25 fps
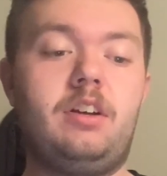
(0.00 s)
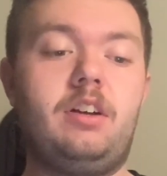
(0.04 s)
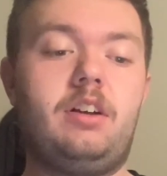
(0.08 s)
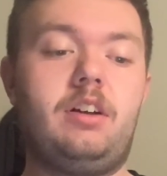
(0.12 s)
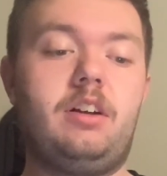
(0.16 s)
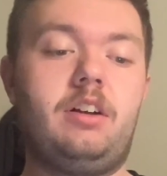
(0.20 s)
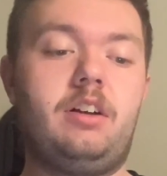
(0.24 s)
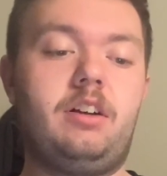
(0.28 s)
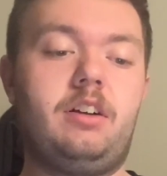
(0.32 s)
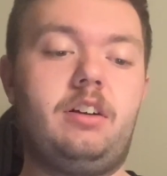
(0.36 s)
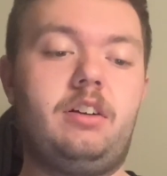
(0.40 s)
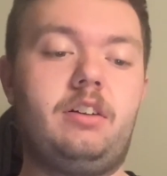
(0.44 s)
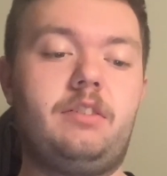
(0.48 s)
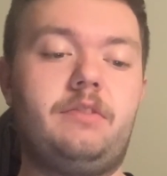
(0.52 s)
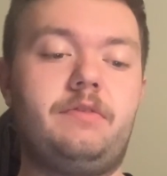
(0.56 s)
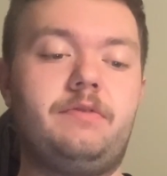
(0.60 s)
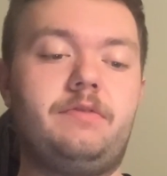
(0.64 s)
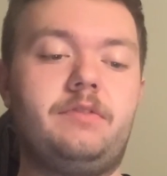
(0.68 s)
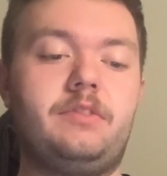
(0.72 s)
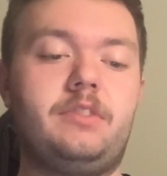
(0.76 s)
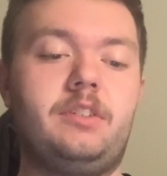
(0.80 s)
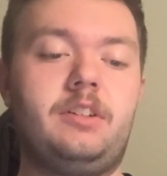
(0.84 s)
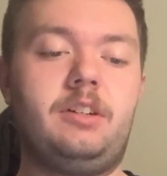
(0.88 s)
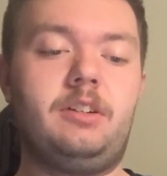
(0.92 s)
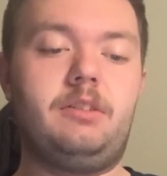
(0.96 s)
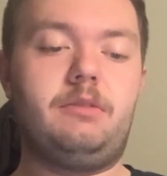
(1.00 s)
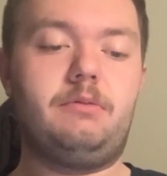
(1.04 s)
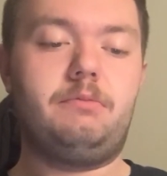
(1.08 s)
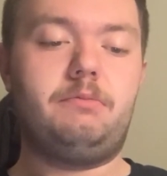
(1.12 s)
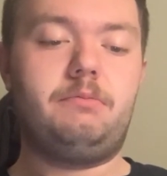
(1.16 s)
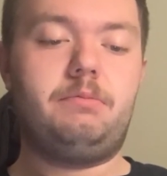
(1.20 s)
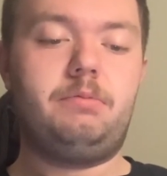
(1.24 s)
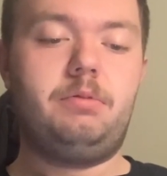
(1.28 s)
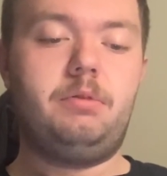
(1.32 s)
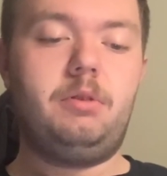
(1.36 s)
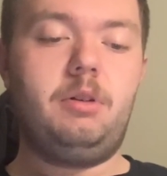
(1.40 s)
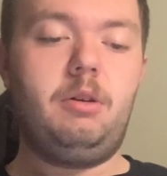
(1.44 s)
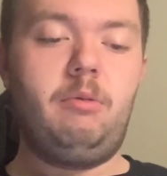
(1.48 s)
Uh,
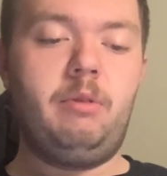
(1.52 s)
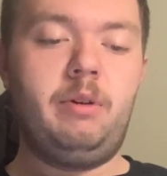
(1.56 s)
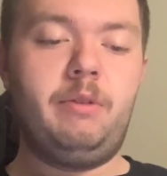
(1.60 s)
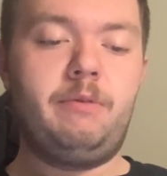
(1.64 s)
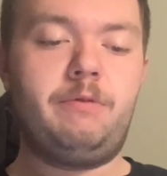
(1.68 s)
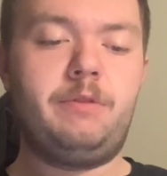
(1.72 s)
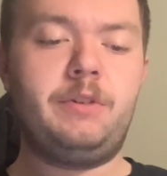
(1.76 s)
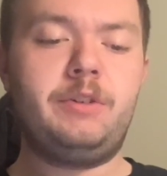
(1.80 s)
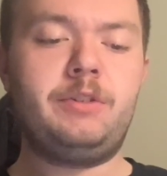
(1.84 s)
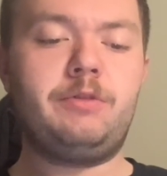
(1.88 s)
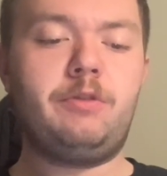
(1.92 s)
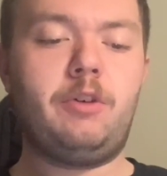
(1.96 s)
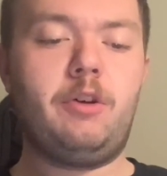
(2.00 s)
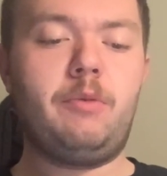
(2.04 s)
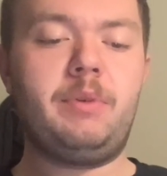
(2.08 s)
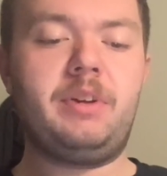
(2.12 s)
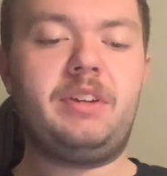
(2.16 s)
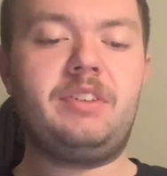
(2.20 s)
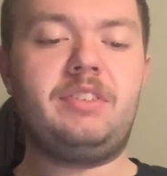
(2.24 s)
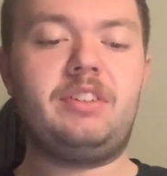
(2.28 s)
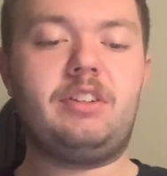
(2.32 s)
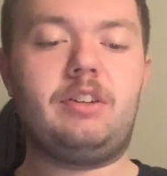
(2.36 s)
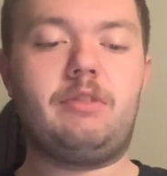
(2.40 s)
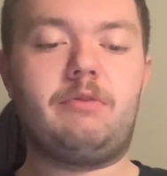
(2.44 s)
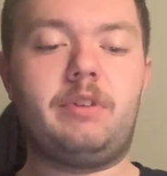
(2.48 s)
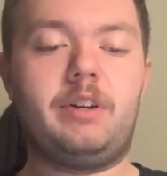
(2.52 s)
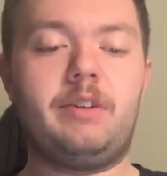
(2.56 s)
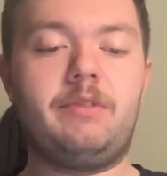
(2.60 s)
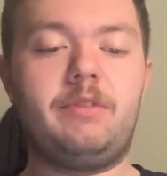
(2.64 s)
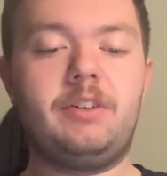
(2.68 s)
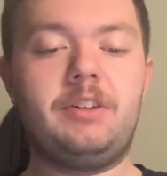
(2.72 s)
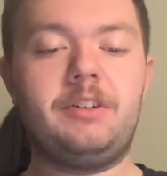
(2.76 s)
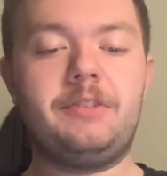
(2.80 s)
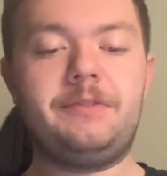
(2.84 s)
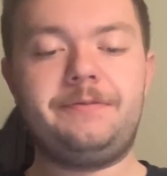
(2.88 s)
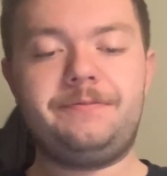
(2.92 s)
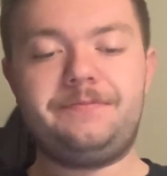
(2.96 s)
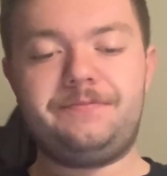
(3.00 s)
when fish farming is in a
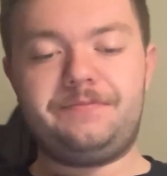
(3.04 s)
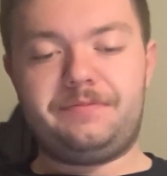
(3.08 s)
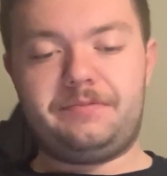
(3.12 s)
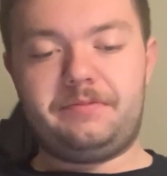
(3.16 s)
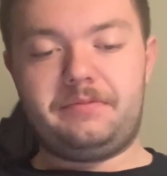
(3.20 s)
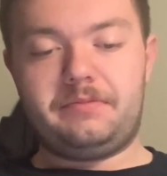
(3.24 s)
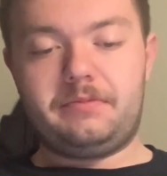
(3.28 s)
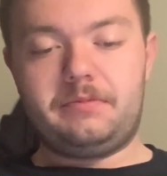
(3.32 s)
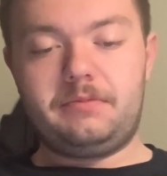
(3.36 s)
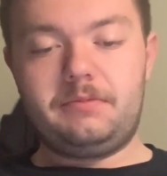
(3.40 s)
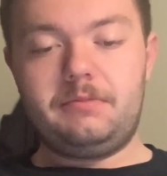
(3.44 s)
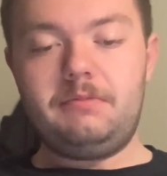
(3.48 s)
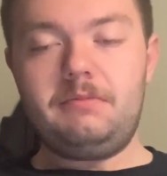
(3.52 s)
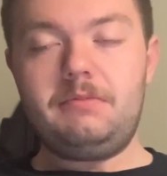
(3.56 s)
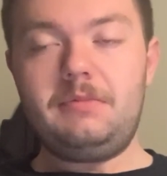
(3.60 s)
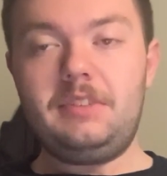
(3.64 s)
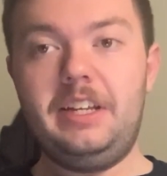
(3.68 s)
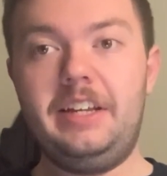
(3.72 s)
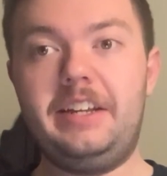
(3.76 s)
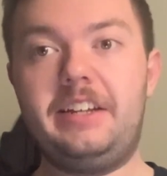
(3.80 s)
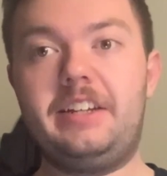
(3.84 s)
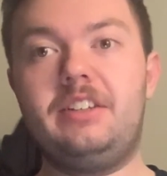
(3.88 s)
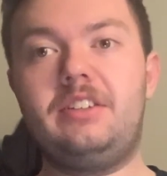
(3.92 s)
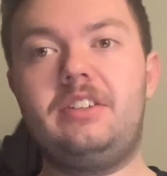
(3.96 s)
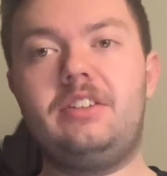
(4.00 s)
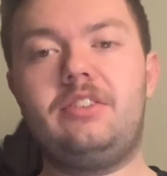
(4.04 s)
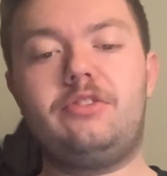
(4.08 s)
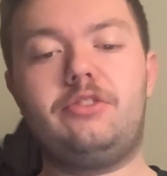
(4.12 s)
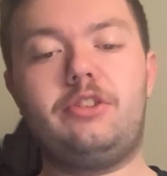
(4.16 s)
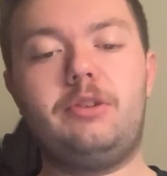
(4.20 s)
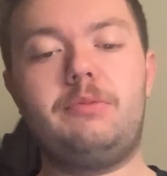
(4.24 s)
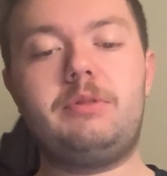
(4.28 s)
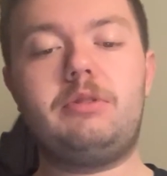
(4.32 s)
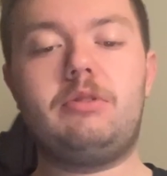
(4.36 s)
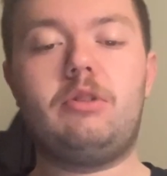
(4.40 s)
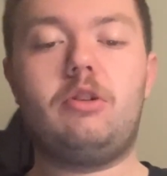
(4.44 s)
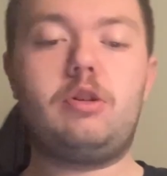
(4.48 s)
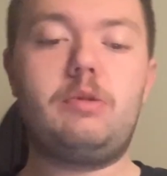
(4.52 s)
river, it can disturb
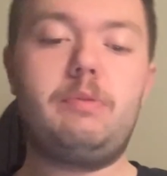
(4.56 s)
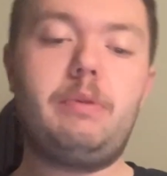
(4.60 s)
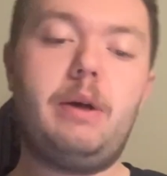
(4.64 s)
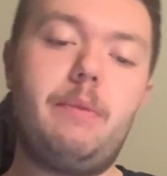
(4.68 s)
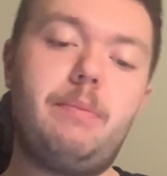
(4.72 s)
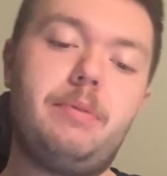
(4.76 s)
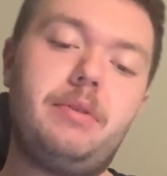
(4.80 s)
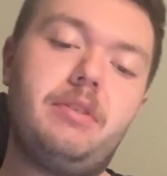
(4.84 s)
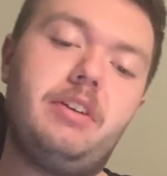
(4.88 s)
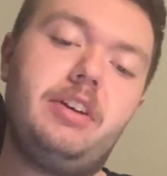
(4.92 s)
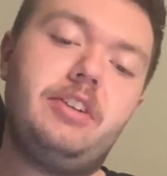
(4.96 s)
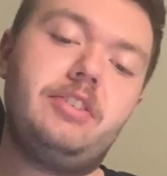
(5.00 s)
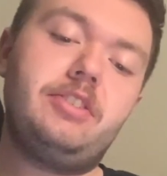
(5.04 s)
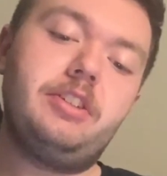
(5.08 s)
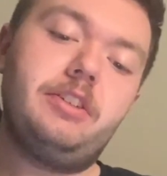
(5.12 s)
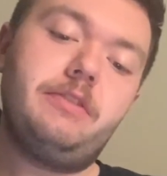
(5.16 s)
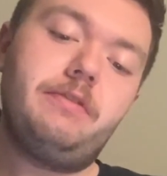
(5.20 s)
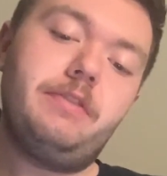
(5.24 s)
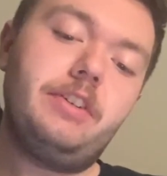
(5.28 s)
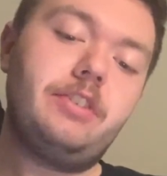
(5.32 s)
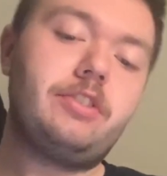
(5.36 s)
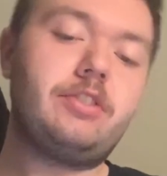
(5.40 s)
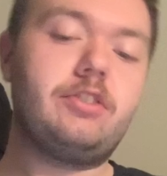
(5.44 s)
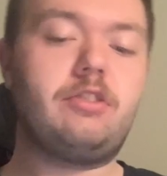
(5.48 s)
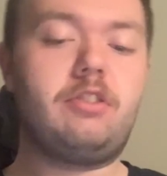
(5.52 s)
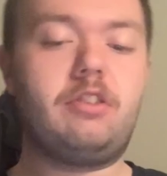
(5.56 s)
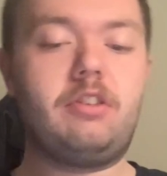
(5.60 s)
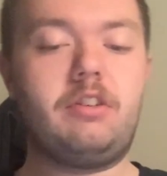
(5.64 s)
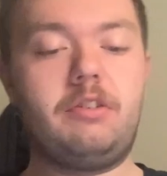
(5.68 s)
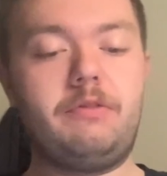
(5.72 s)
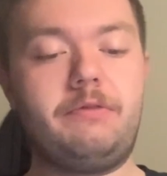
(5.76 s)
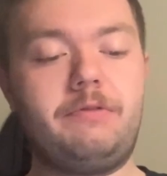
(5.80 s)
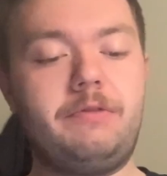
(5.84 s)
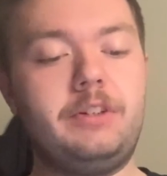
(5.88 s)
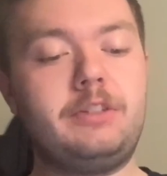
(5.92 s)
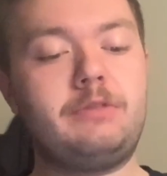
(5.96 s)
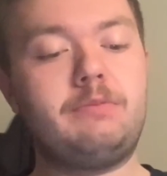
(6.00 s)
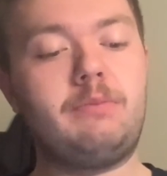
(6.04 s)
the local population of fish and hurt
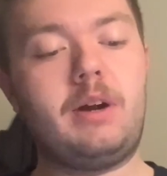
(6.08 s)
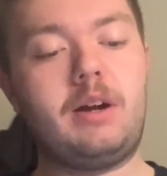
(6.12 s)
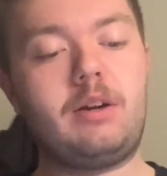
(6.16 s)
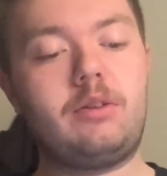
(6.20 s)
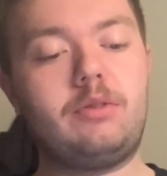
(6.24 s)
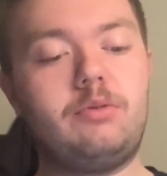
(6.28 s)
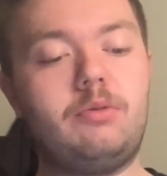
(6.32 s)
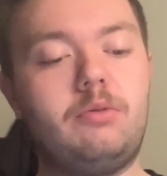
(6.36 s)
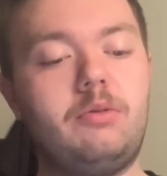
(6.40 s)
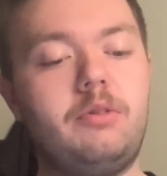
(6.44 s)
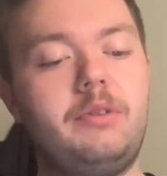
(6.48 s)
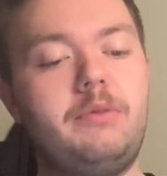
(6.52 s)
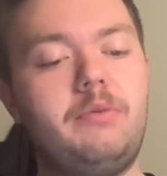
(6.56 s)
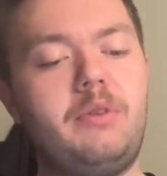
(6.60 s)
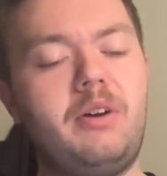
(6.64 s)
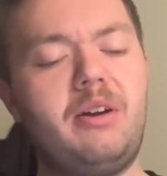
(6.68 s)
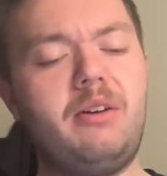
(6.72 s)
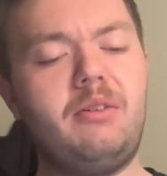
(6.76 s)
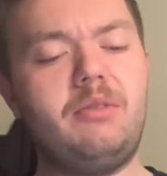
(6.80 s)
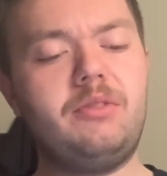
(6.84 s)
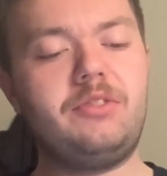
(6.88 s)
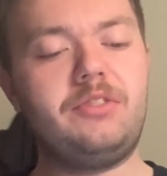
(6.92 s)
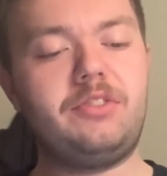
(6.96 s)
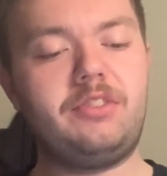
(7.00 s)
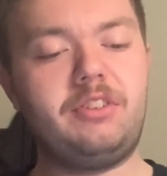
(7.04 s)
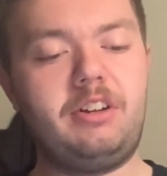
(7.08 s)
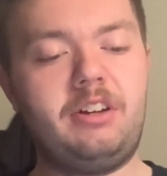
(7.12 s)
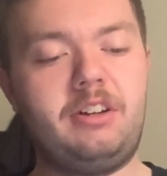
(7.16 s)
fish migratory routes.